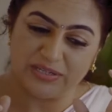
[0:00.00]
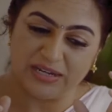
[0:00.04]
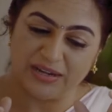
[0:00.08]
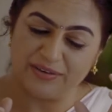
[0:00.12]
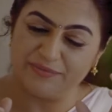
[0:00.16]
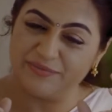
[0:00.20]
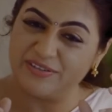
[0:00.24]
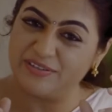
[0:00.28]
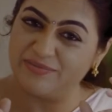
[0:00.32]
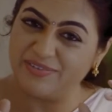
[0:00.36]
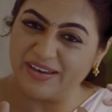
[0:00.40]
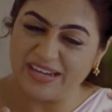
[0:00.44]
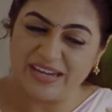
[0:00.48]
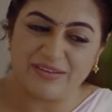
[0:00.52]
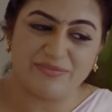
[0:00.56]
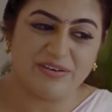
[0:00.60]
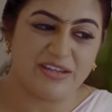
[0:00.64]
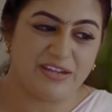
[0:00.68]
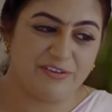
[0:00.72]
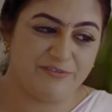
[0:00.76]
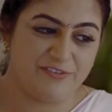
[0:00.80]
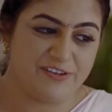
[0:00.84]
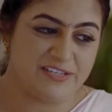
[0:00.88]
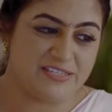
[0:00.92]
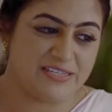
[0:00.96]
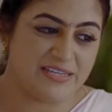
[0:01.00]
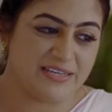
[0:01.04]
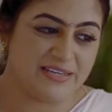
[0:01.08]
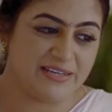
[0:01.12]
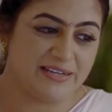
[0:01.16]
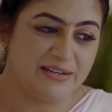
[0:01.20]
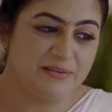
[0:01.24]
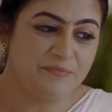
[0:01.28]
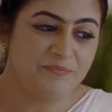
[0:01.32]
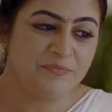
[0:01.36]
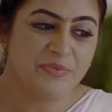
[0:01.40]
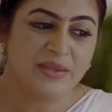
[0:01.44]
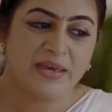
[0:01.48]
love is very, very
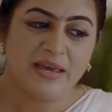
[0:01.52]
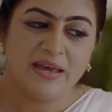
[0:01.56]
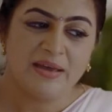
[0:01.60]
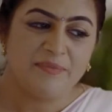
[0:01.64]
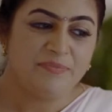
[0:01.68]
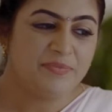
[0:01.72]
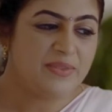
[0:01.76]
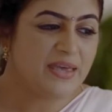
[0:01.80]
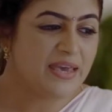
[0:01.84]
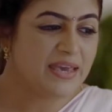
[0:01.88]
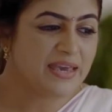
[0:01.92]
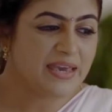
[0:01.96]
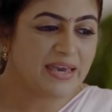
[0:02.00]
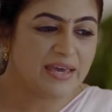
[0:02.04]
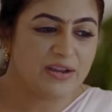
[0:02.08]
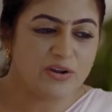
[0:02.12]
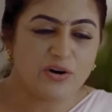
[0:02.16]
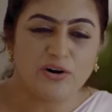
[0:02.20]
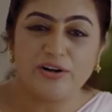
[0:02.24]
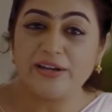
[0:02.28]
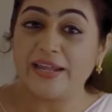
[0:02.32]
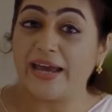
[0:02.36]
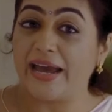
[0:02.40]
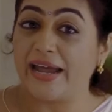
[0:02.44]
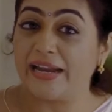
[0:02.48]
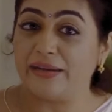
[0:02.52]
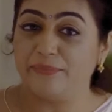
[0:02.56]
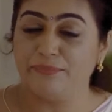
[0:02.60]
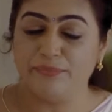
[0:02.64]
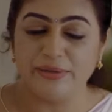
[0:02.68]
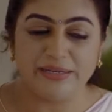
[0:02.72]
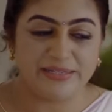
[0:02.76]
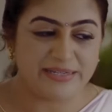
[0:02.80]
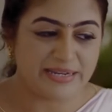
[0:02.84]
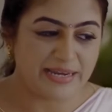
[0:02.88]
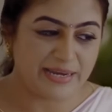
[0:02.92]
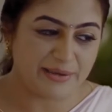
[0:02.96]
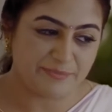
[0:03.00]
physical. They cannot
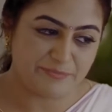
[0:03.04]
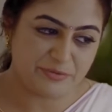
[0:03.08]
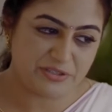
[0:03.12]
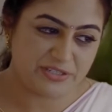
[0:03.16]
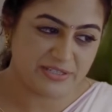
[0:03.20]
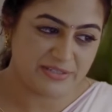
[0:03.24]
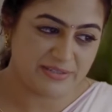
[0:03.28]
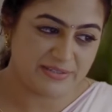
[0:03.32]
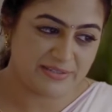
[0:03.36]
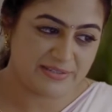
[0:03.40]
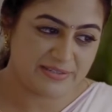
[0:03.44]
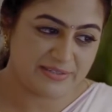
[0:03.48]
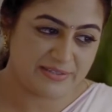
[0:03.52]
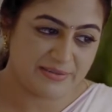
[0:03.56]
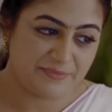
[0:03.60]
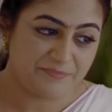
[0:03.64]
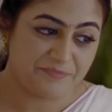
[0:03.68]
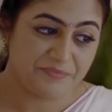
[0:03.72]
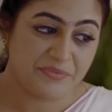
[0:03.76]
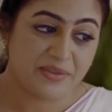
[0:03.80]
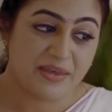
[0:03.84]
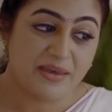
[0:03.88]
admit absence,